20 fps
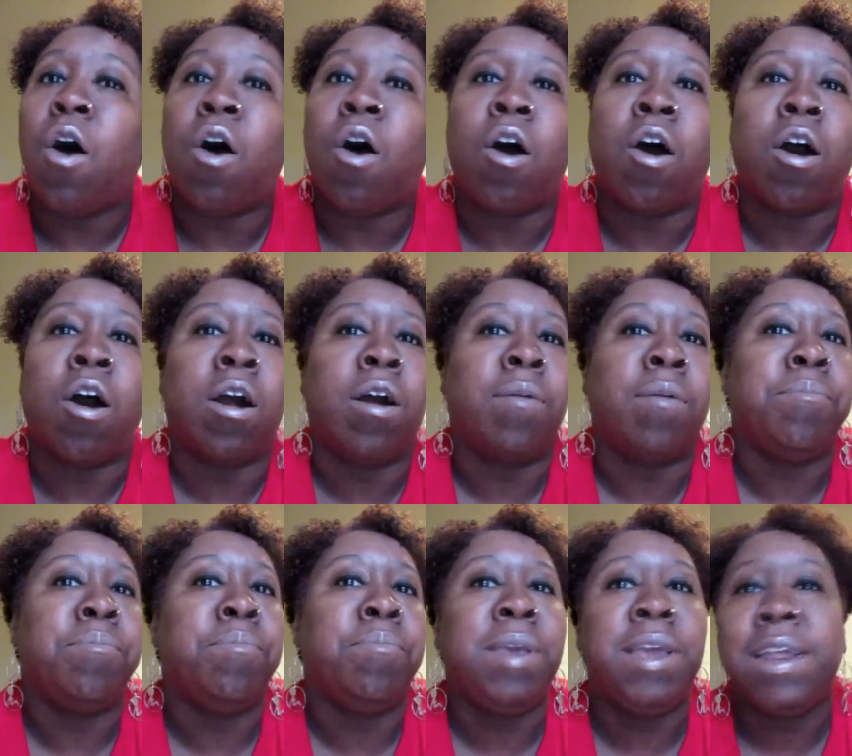or
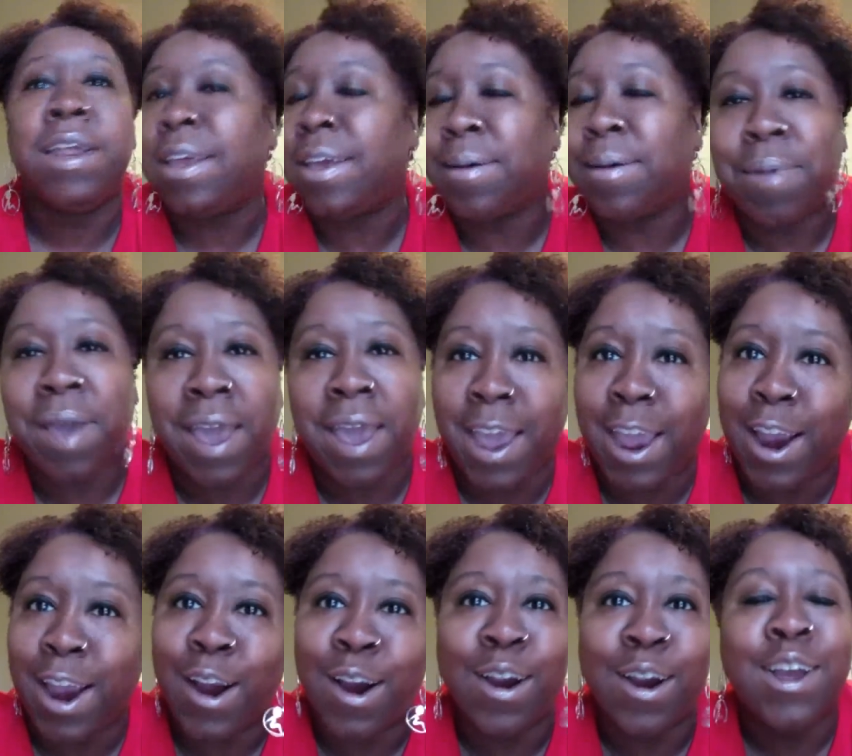medium
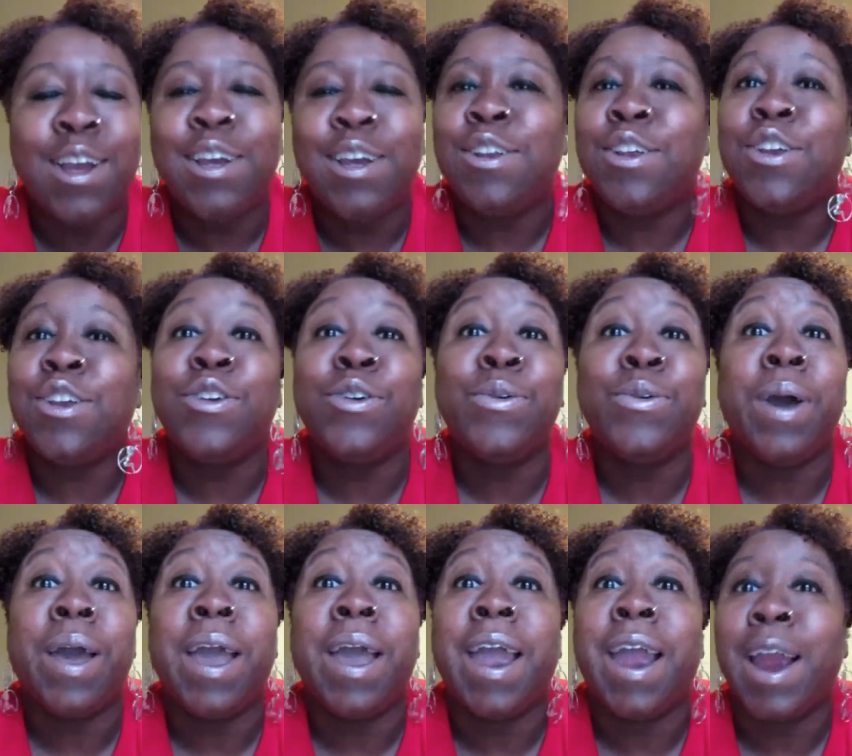hair to do
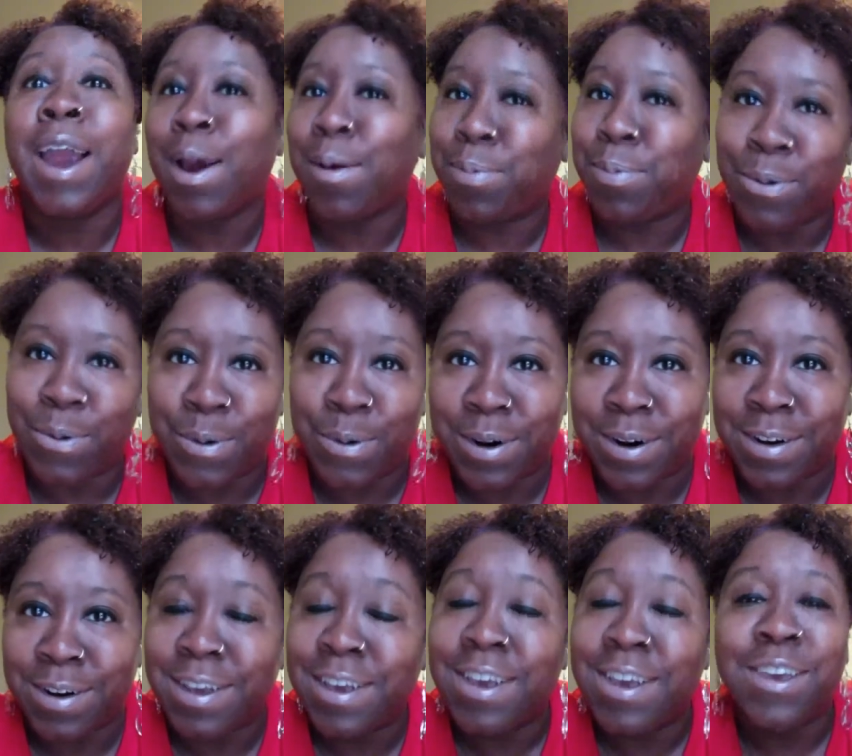hair
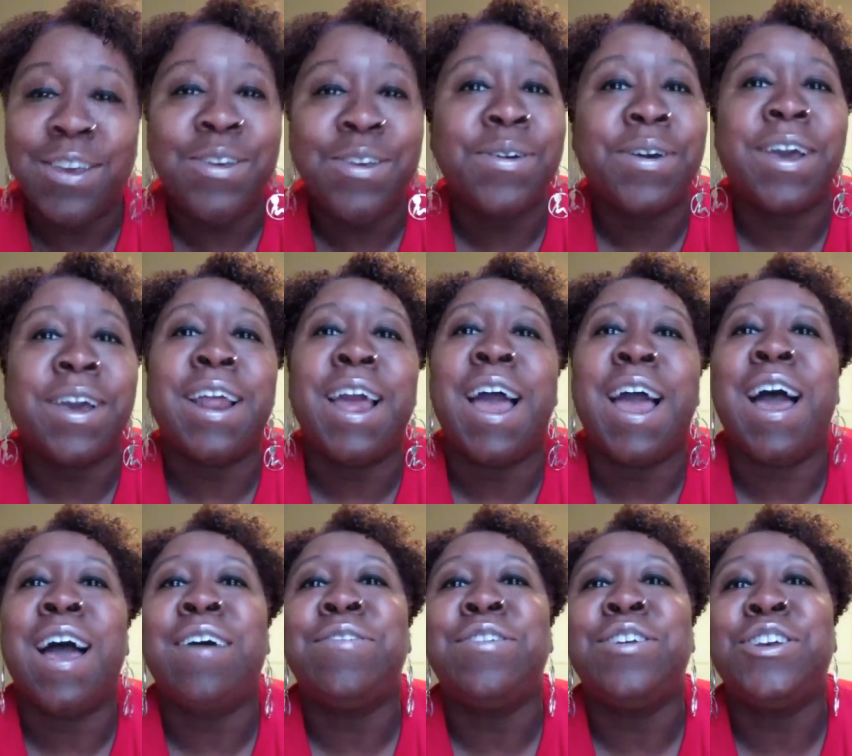porn. You can
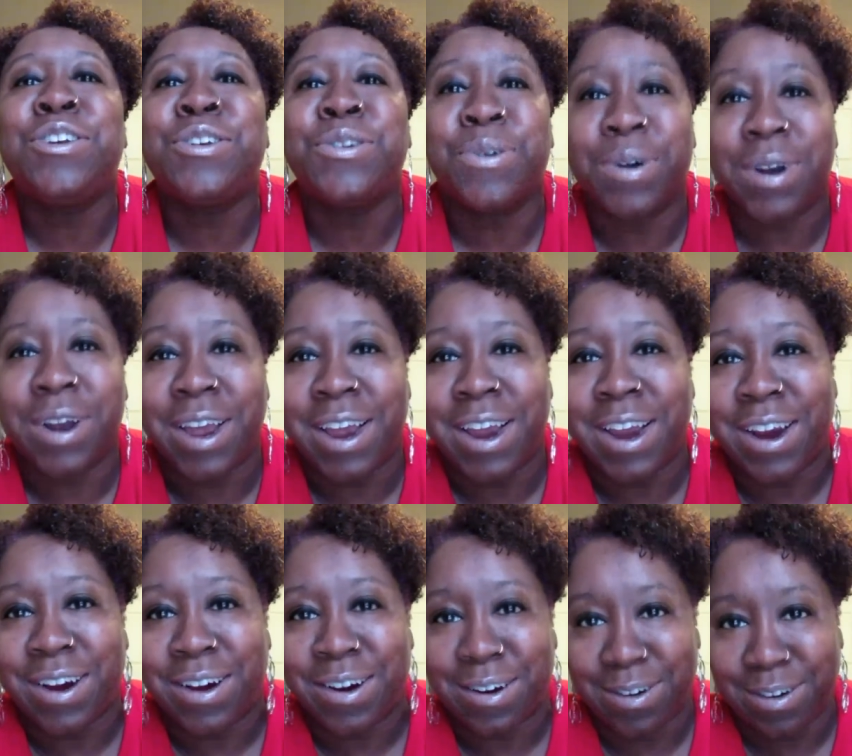have short
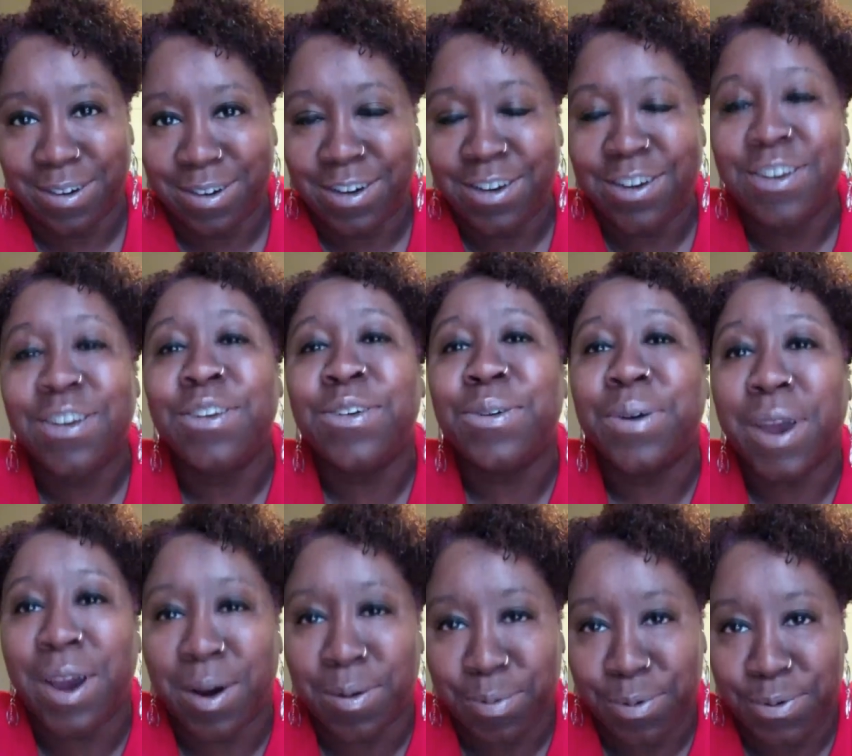hair to do
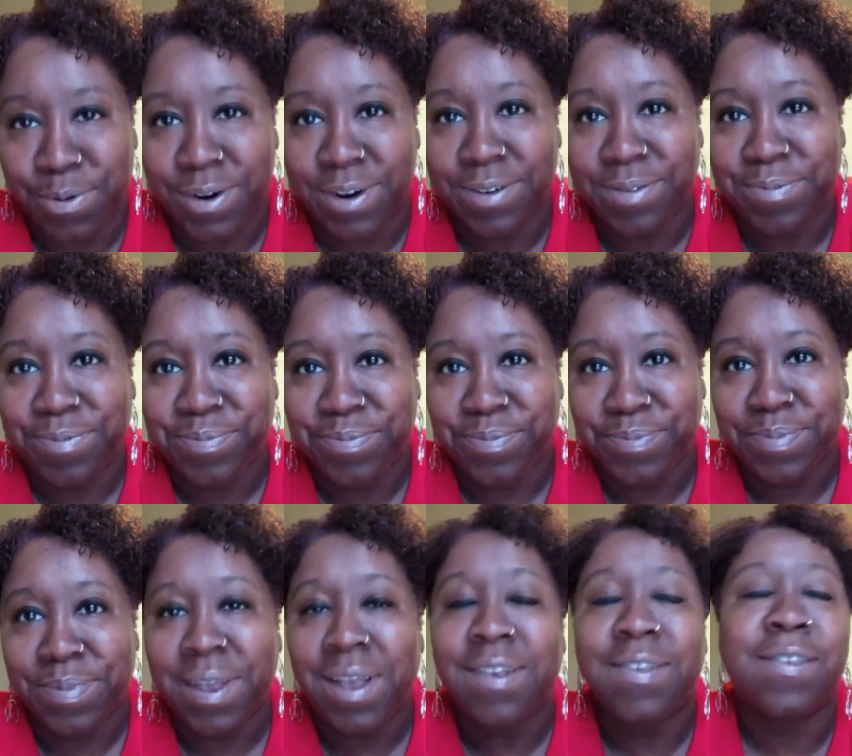hair porn.
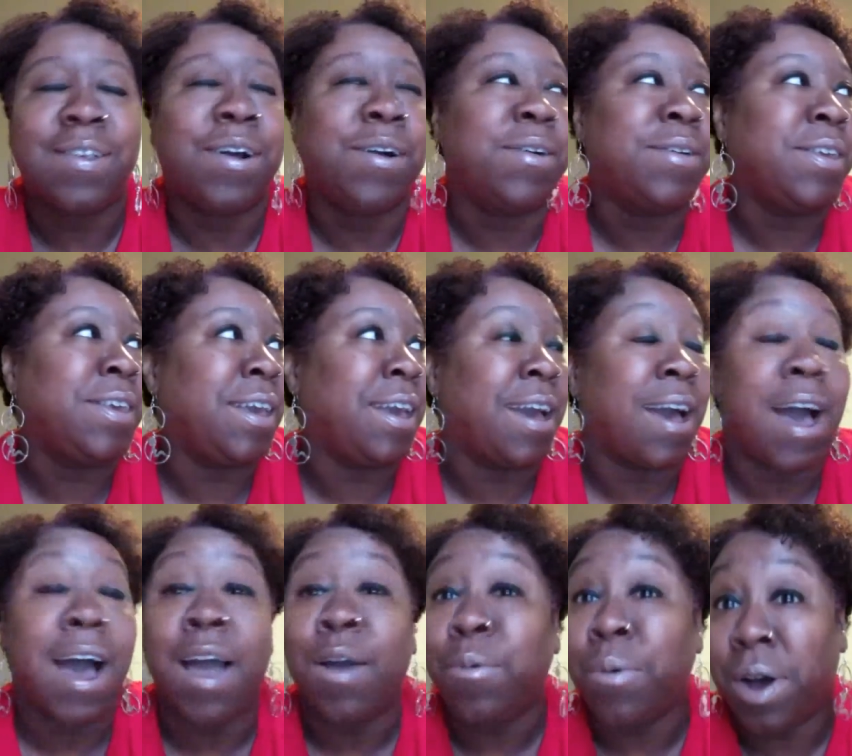So yeah,
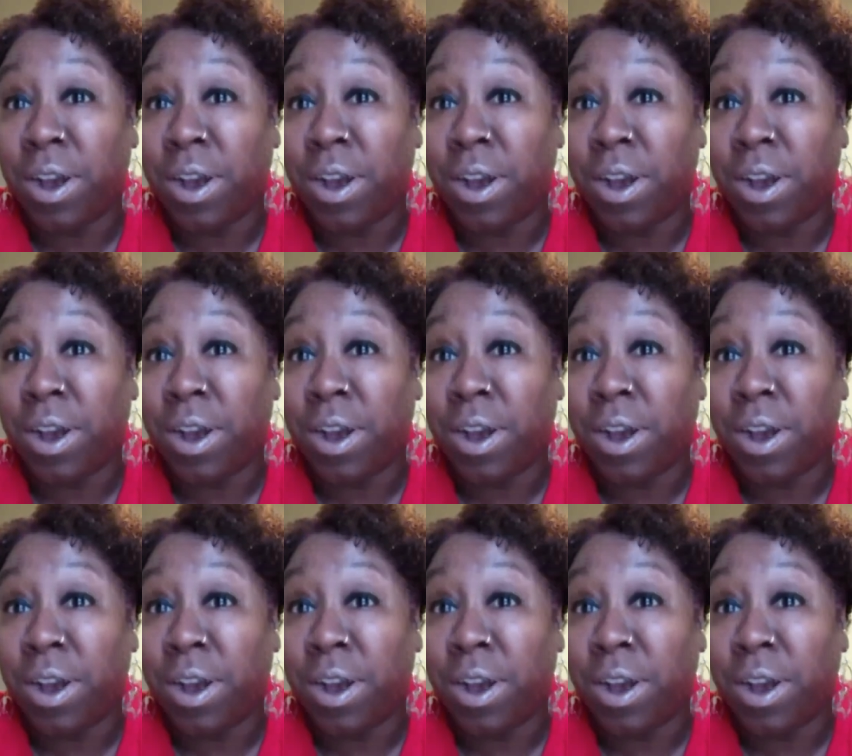I